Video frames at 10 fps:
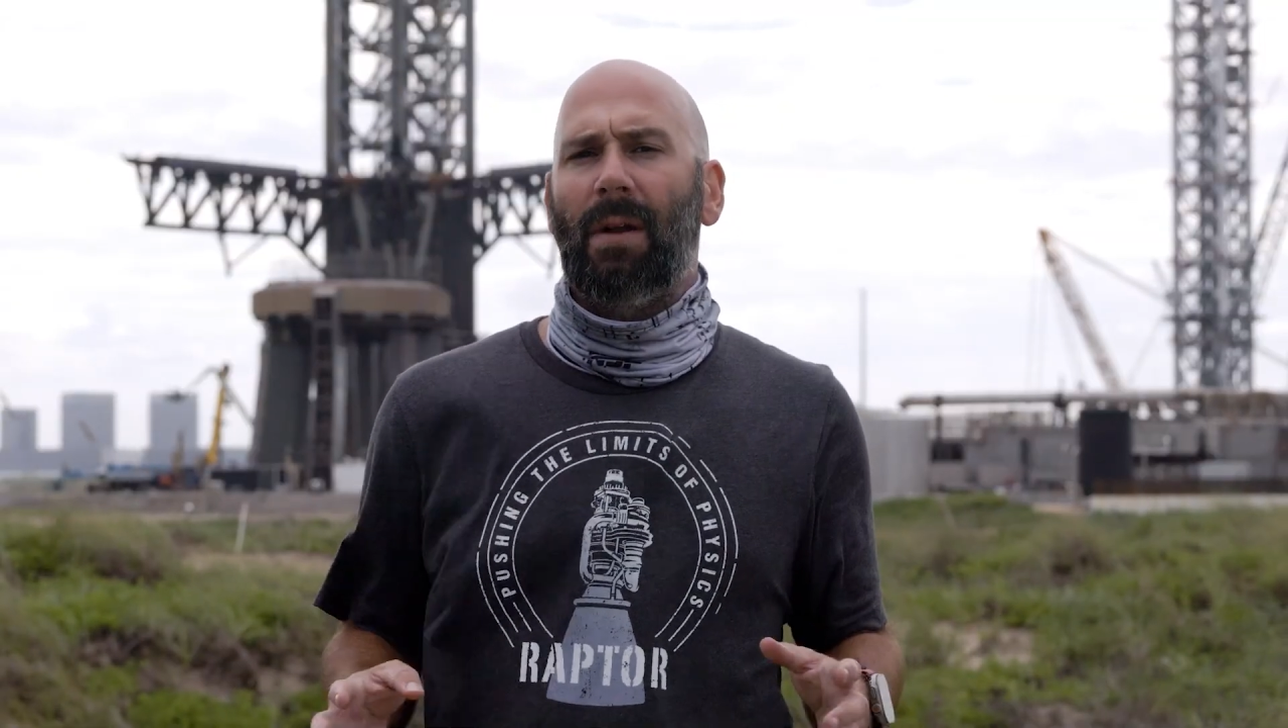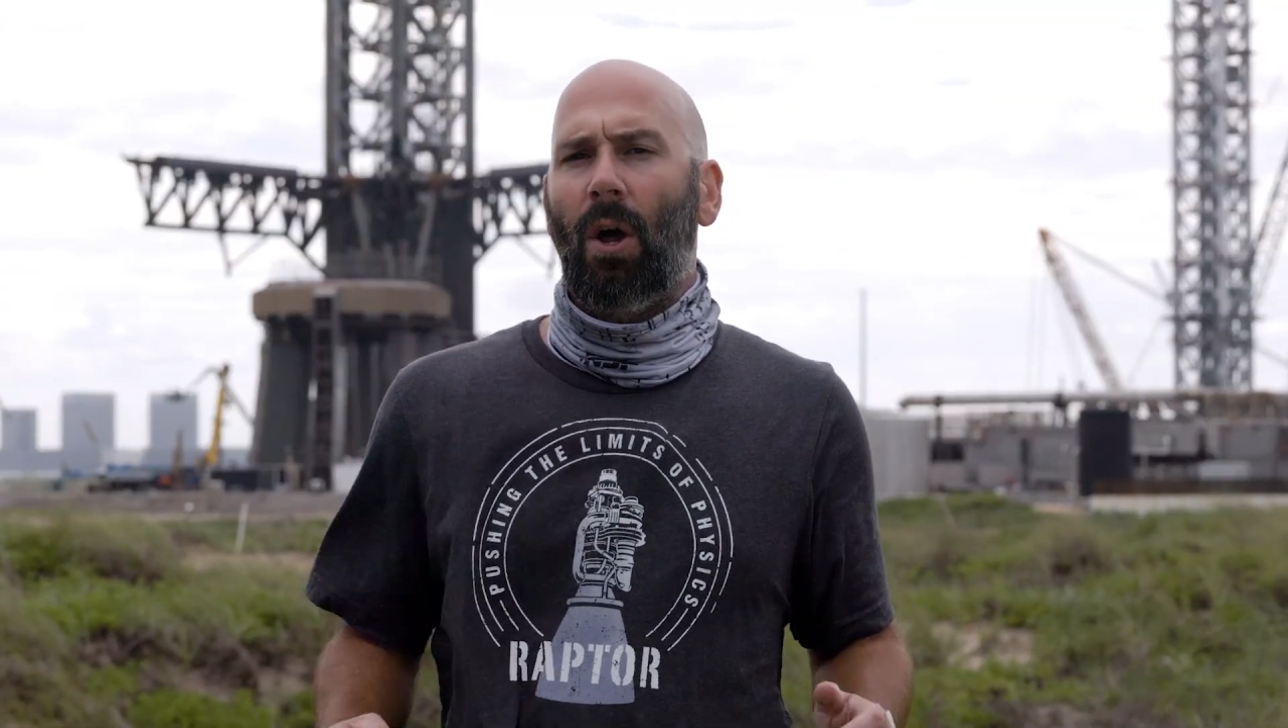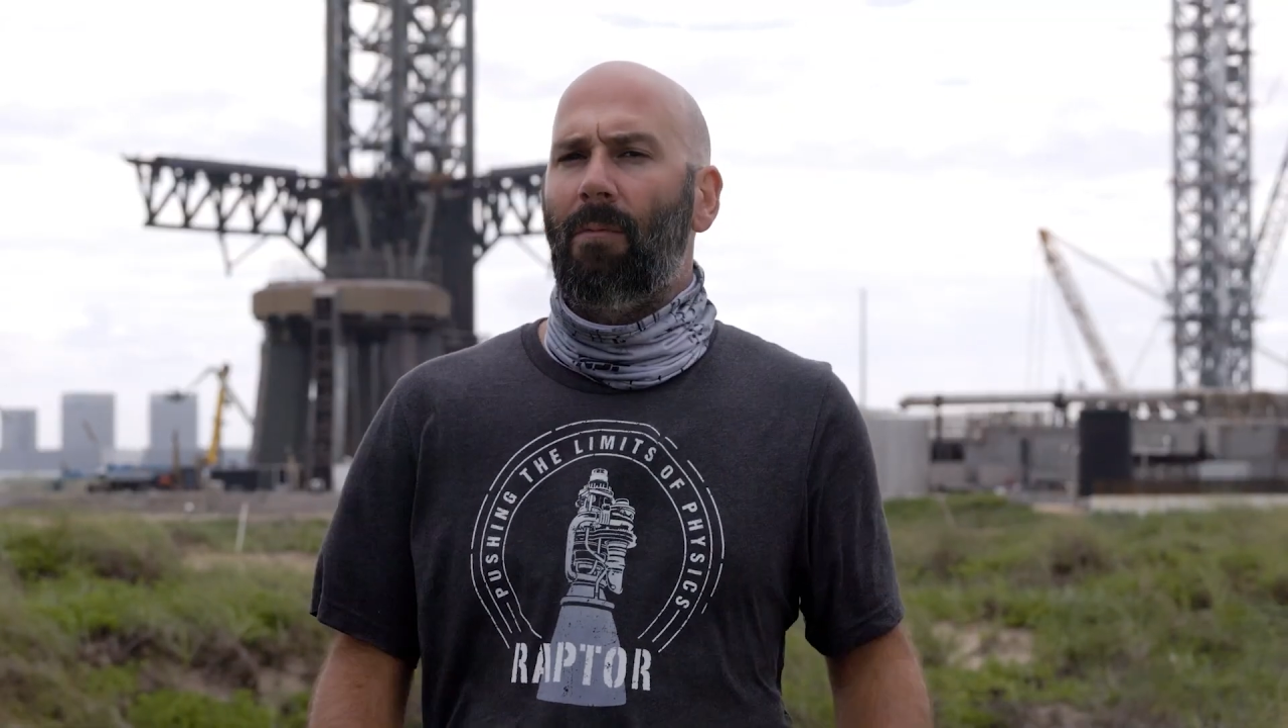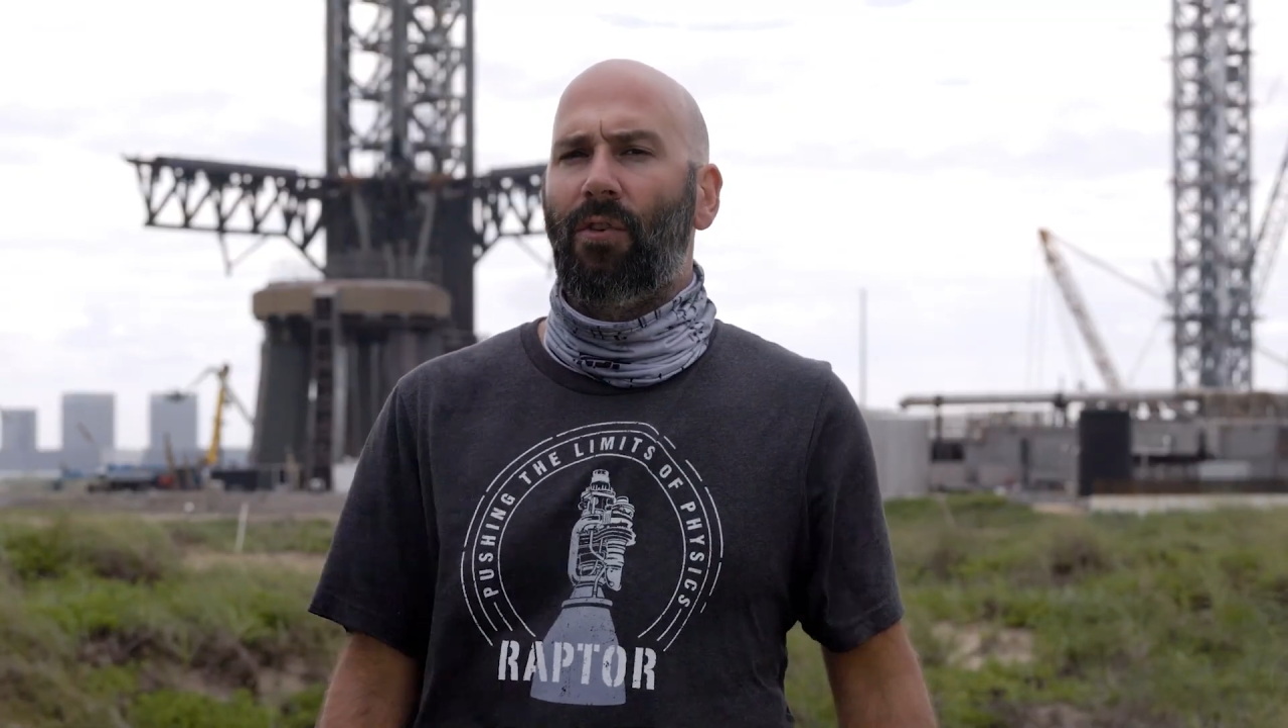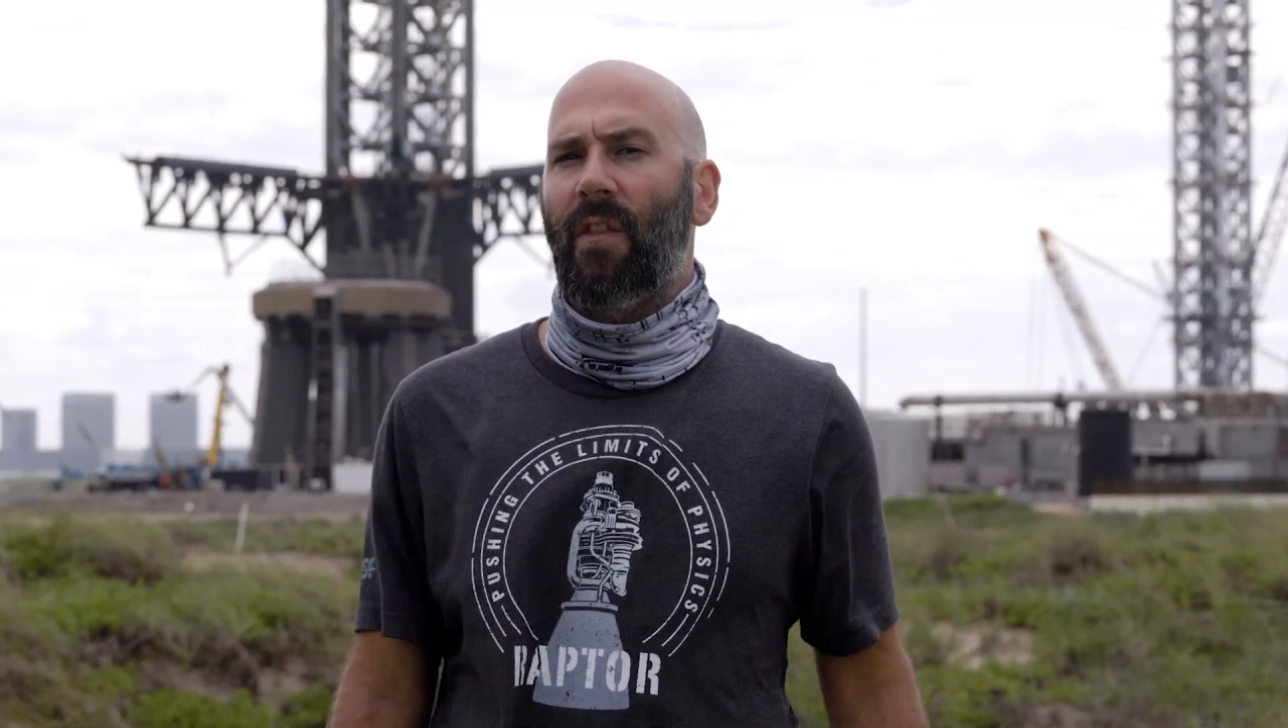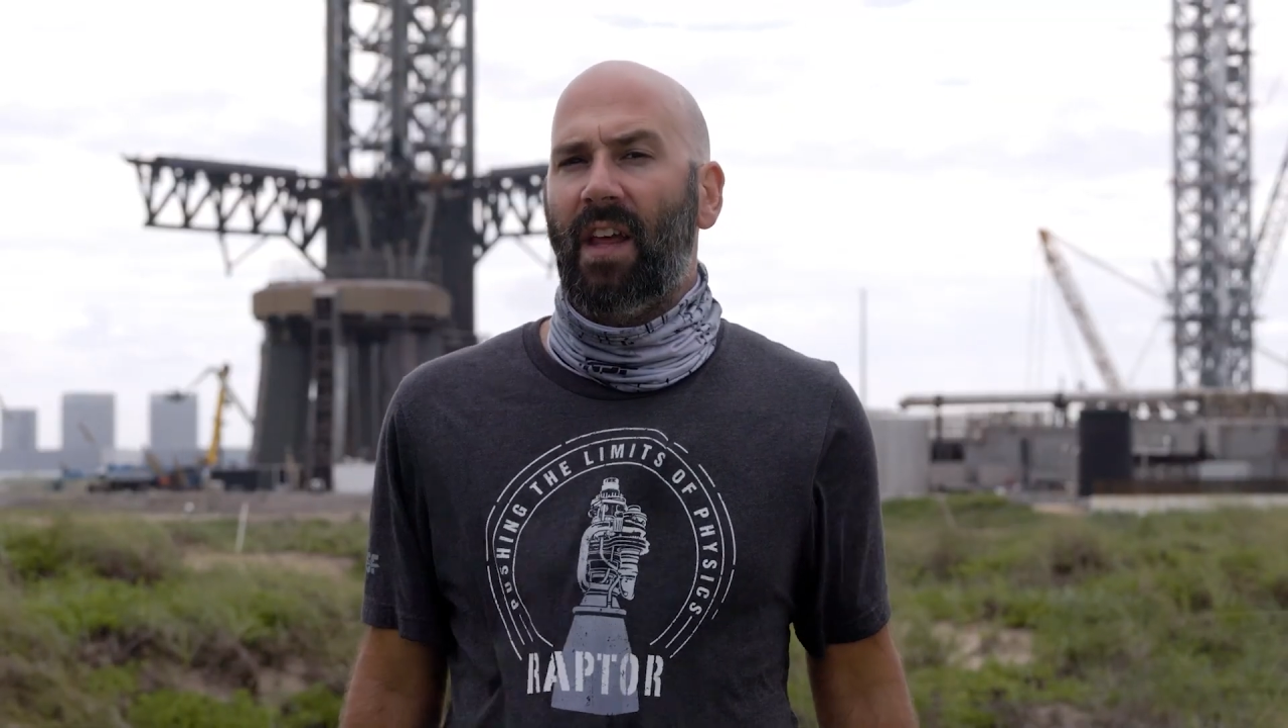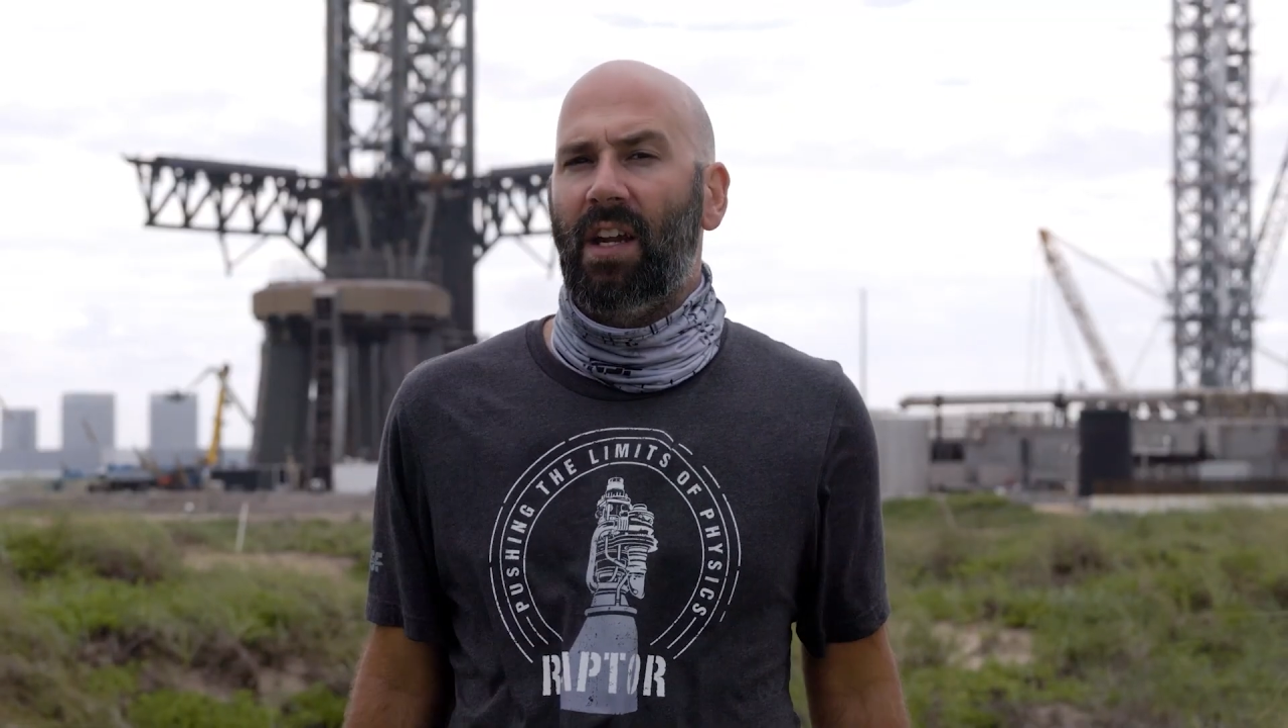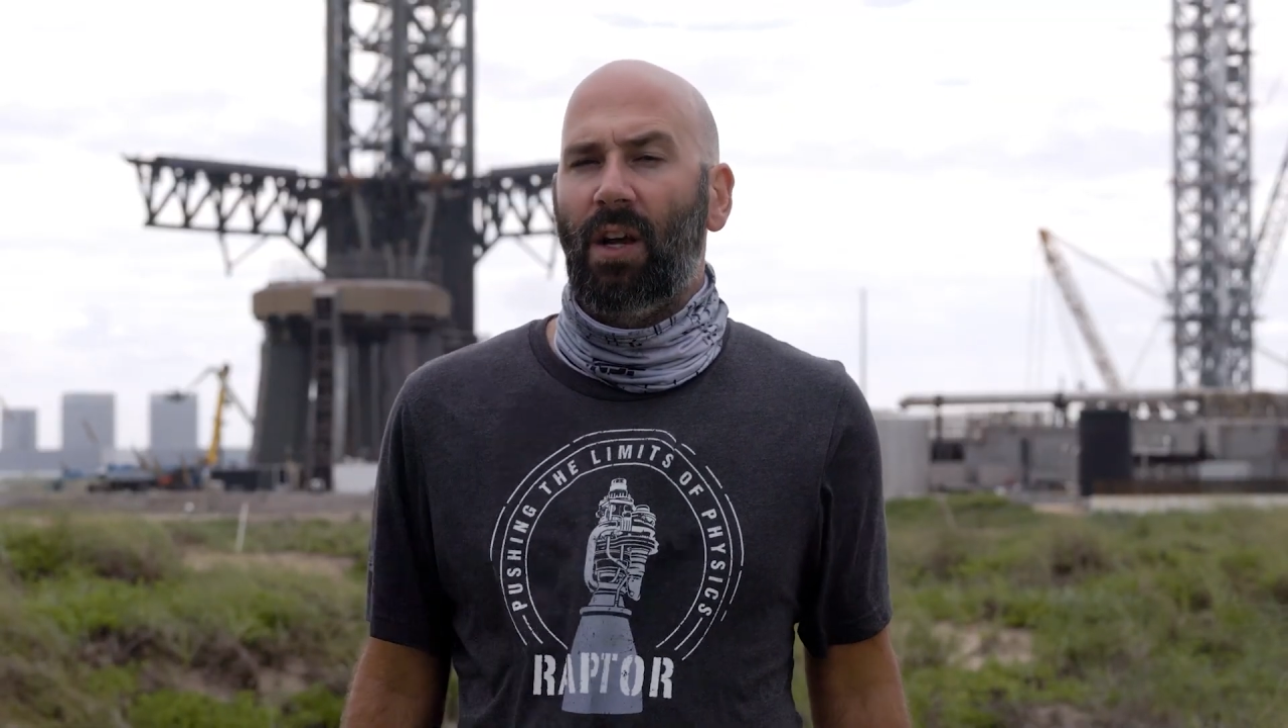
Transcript: hopeful that